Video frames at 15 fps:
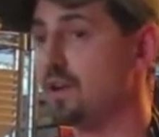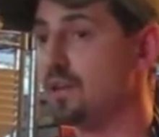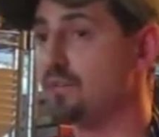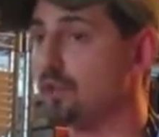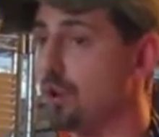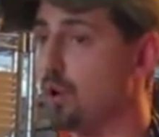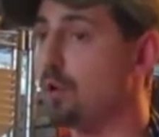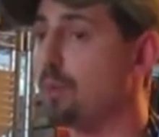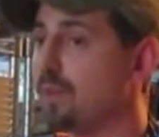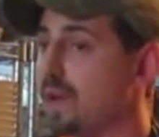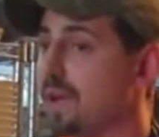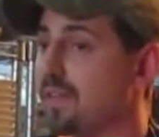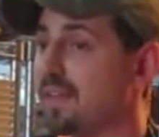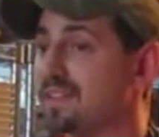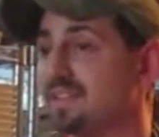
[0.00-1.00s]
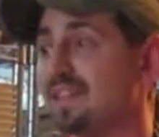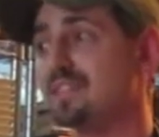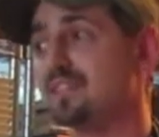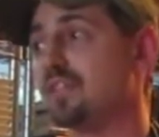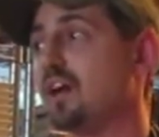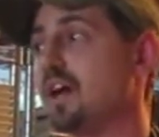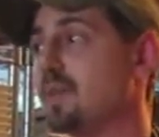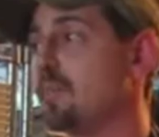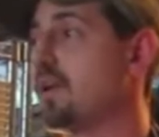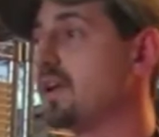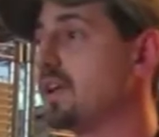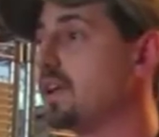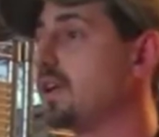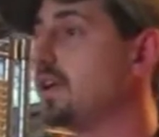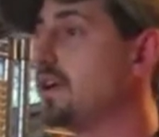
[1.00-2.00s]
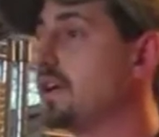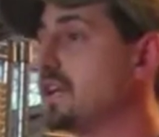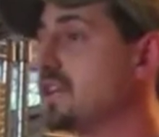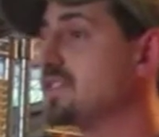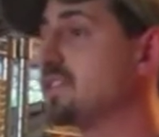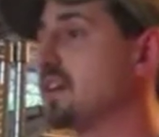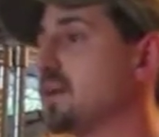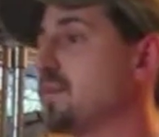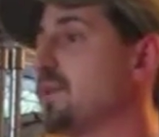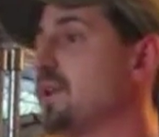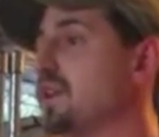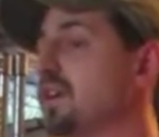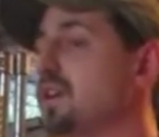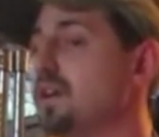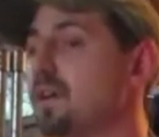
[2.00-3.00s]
for a whole pig. That's a lot of money. It is a lot of money,